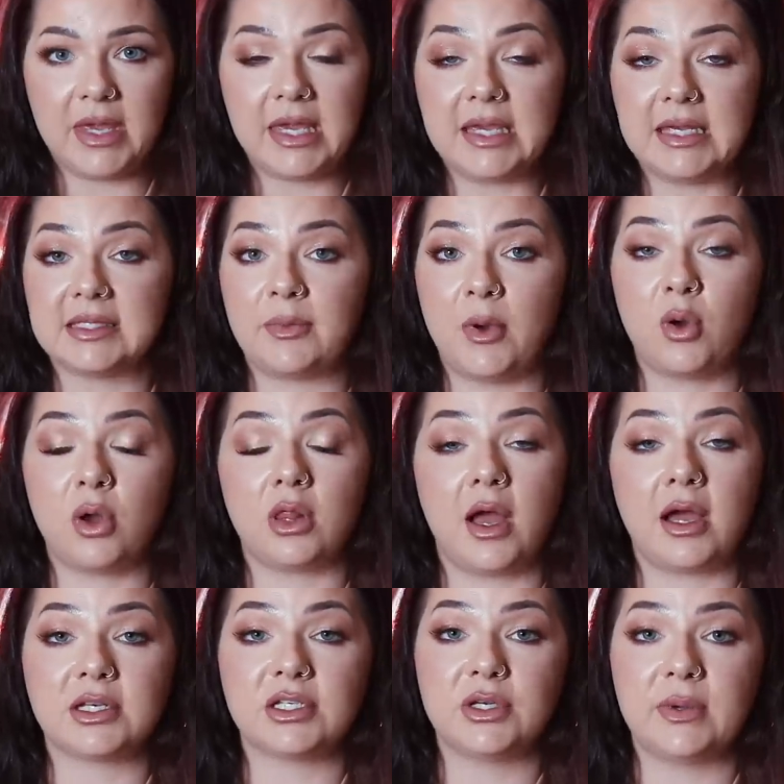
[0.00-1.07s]
He spoke a
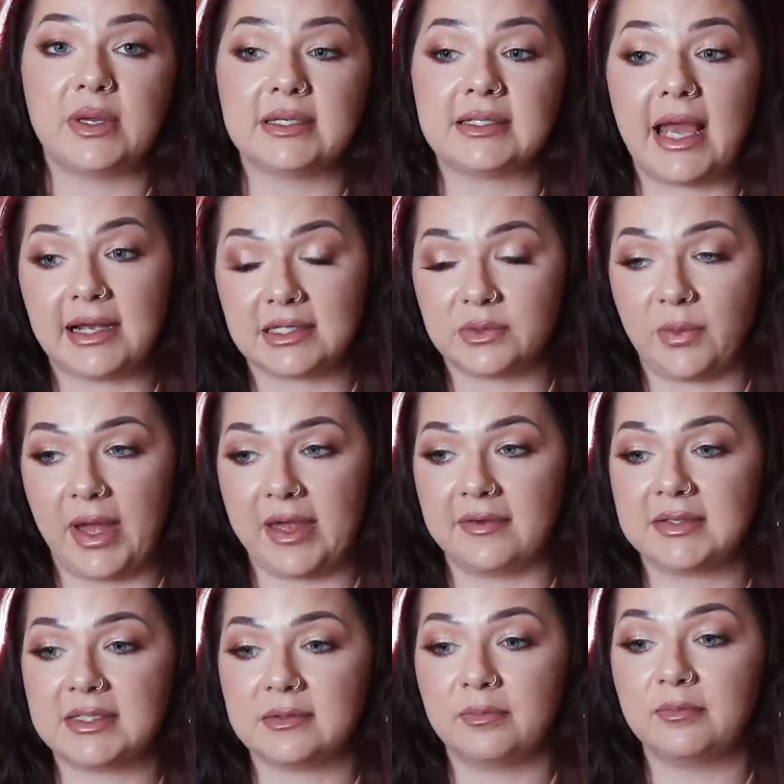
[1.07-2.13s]
lot to his
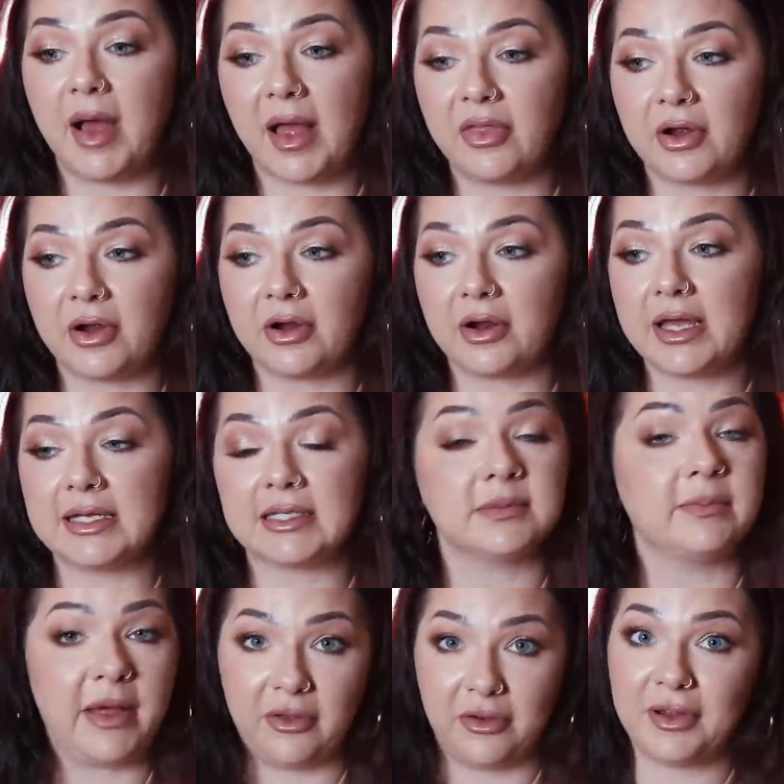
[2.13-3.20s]
ex-wife's mother, his
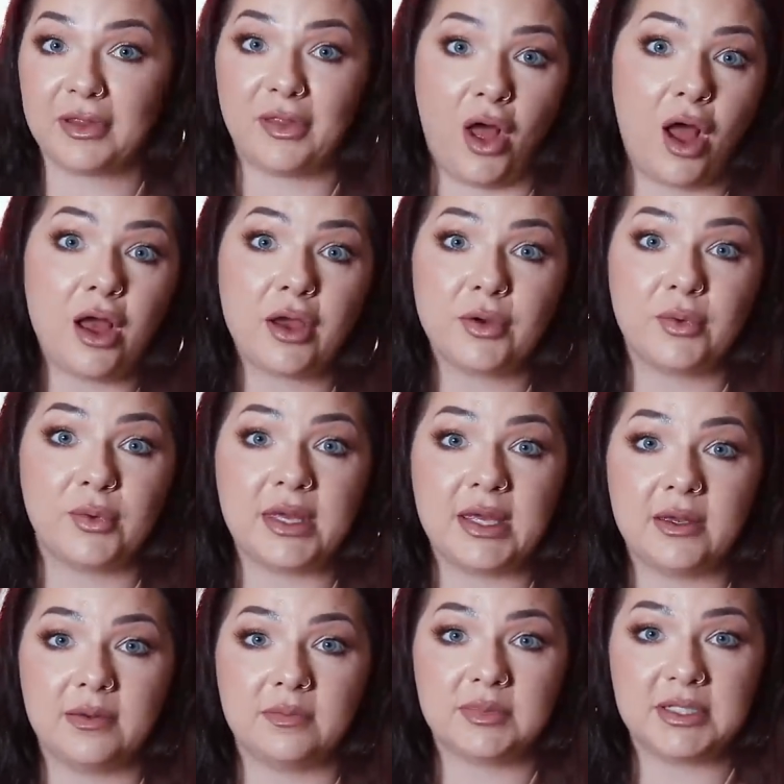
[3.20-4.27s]
mother-in-law, who
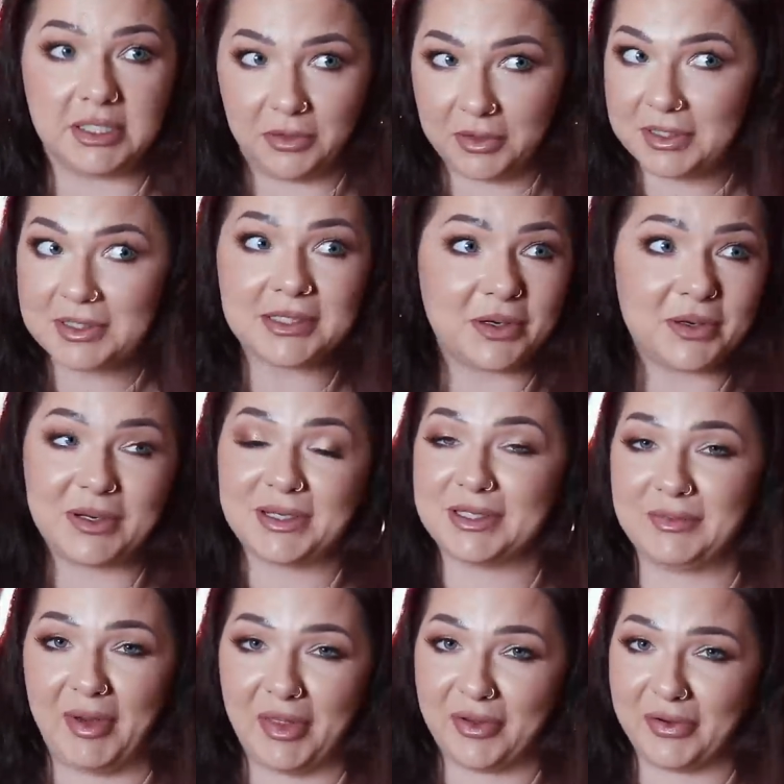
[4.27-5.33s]
he still considered his
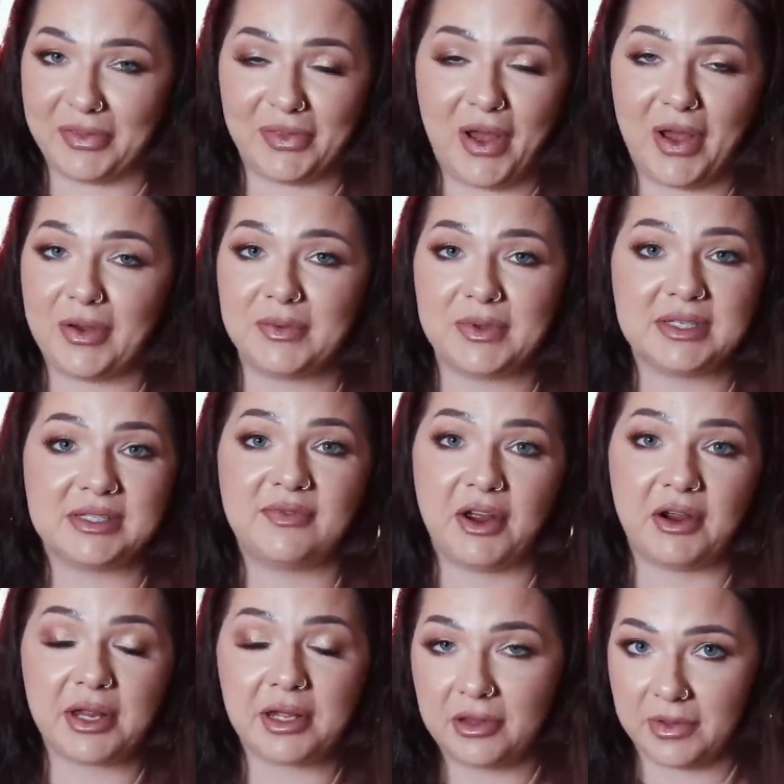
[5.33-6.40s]
mother-in-law, who he's
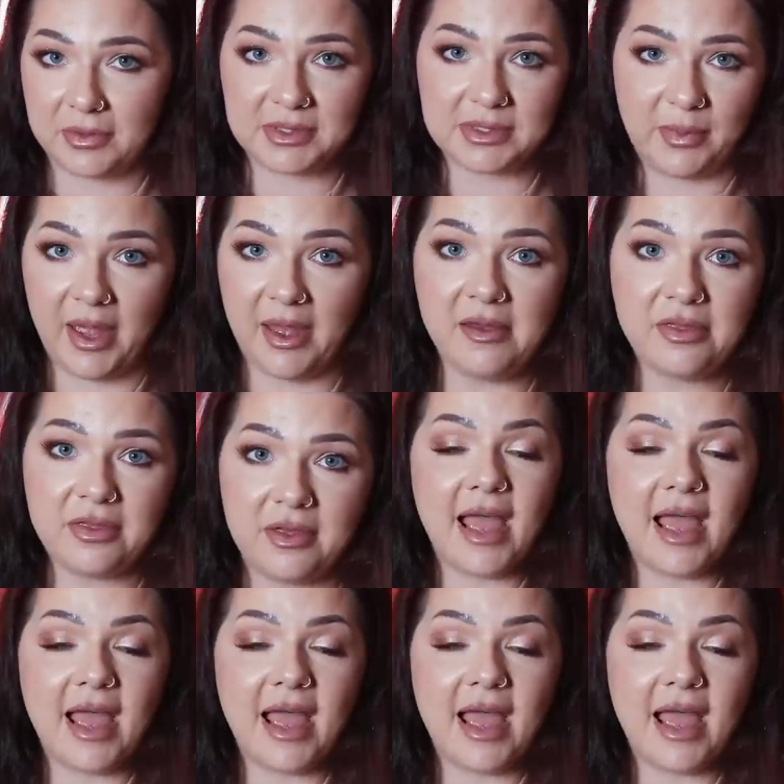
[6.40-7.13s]
very close with.